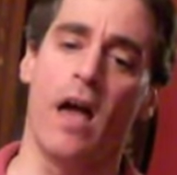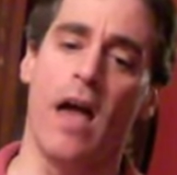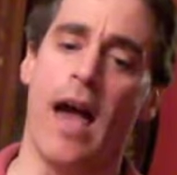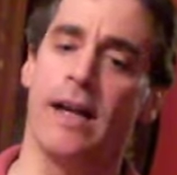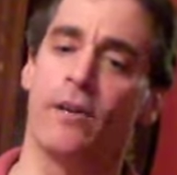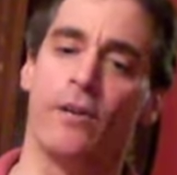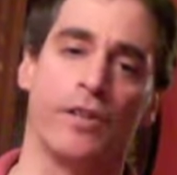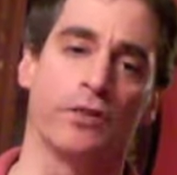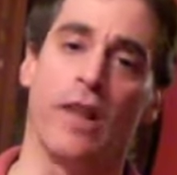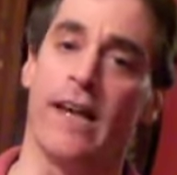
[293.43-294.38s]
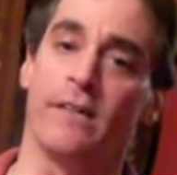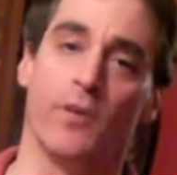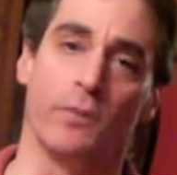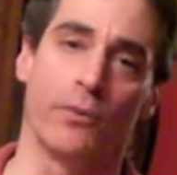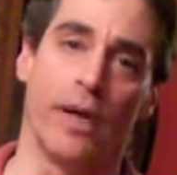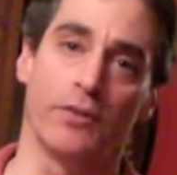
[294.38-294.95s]
anger and dislike of the
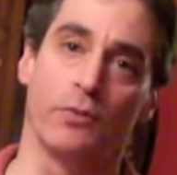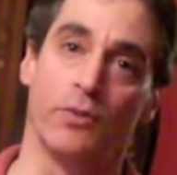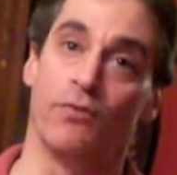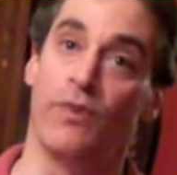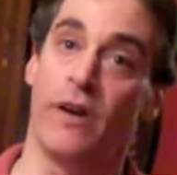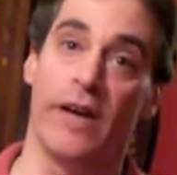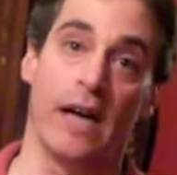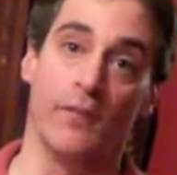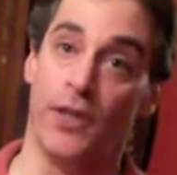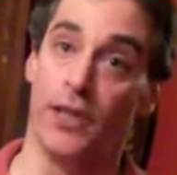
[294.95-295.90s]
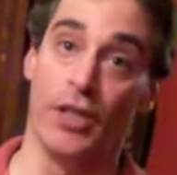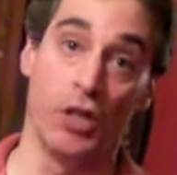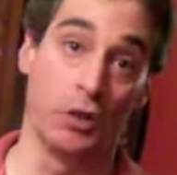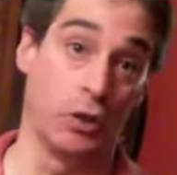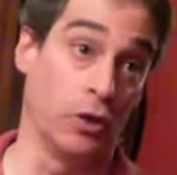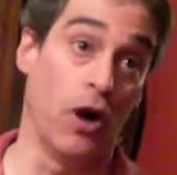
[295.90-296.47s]
press was very evident
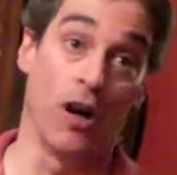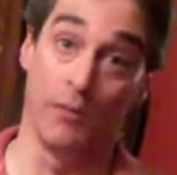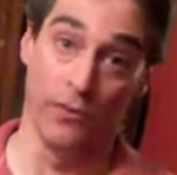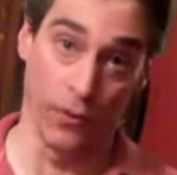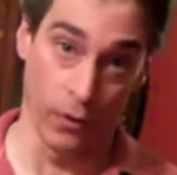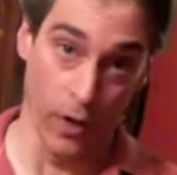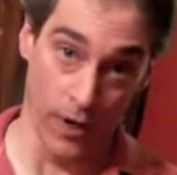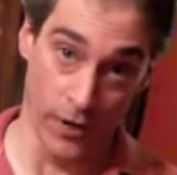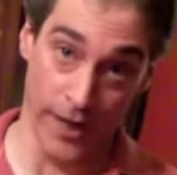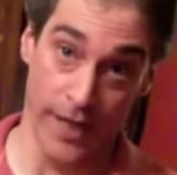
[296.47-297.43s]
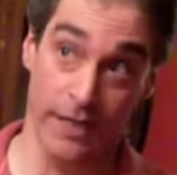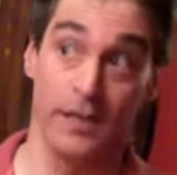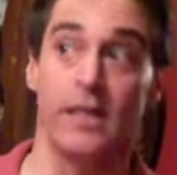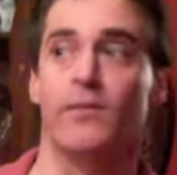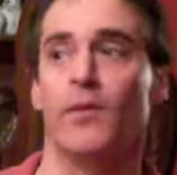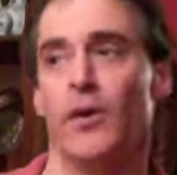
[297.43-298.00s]
long before Watergate,
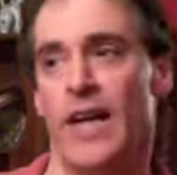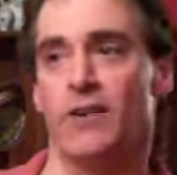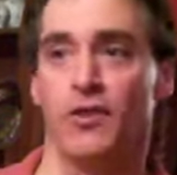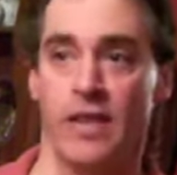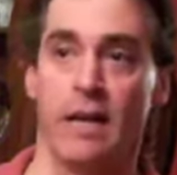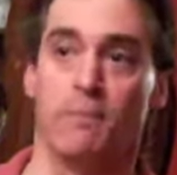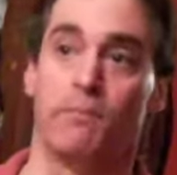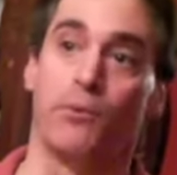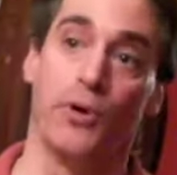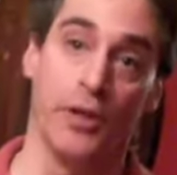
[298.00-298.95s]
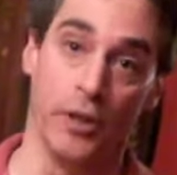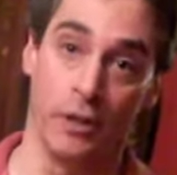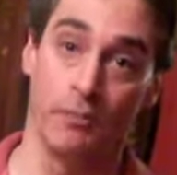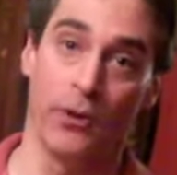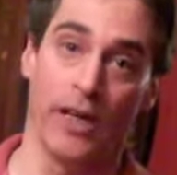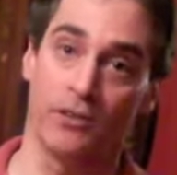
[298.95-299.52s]
even though he actually got pretty
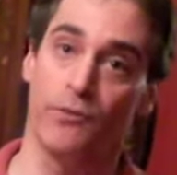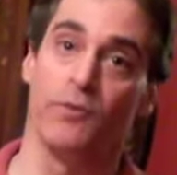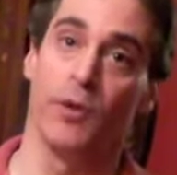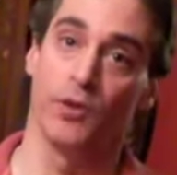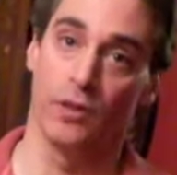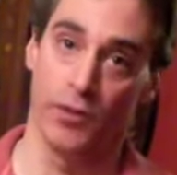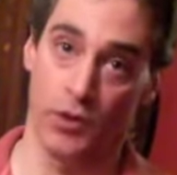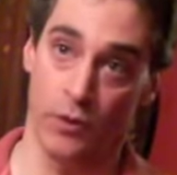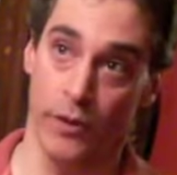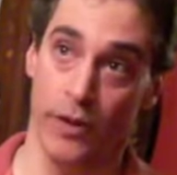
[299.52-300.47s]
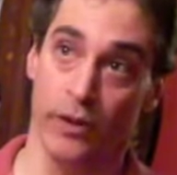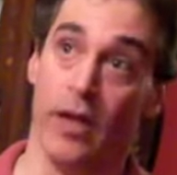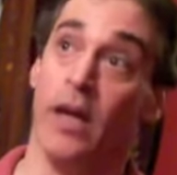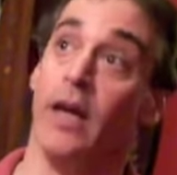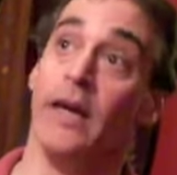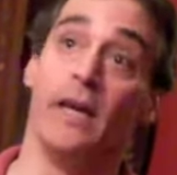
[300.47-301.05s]
good press through most of his career.
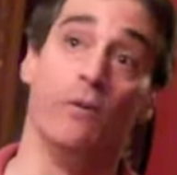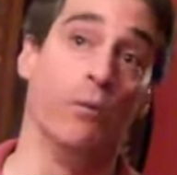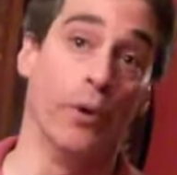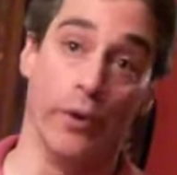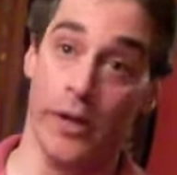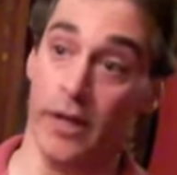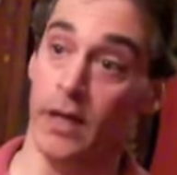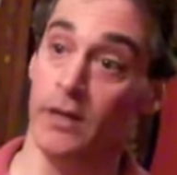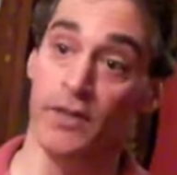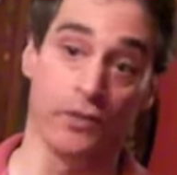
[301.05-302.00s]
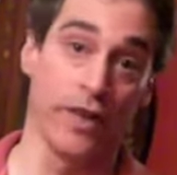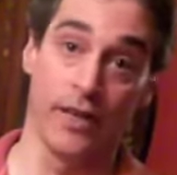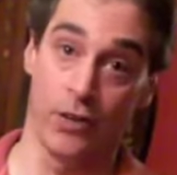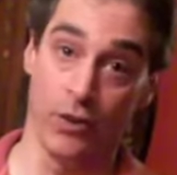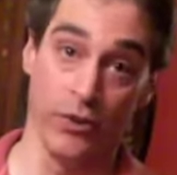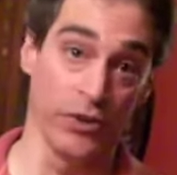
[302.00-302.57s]
He really disliked
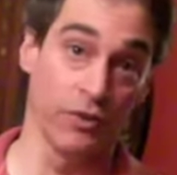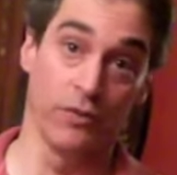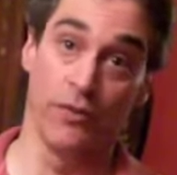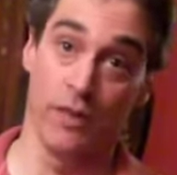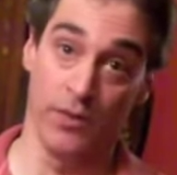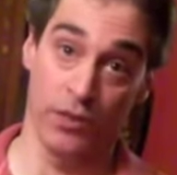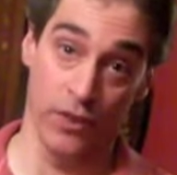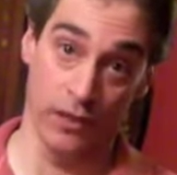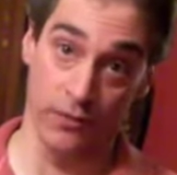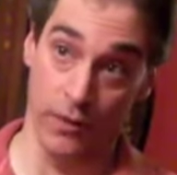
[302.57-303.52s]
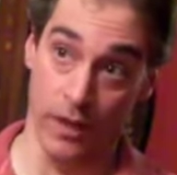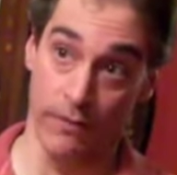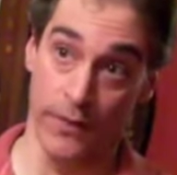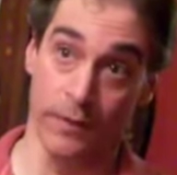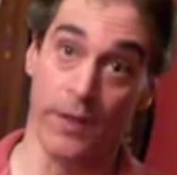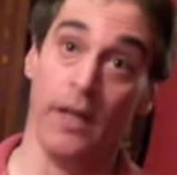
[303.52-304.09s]
journalists and was very mistrustful of
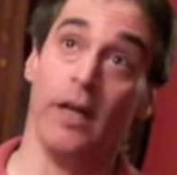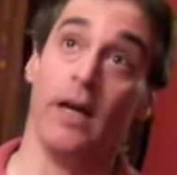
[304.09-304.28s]
them.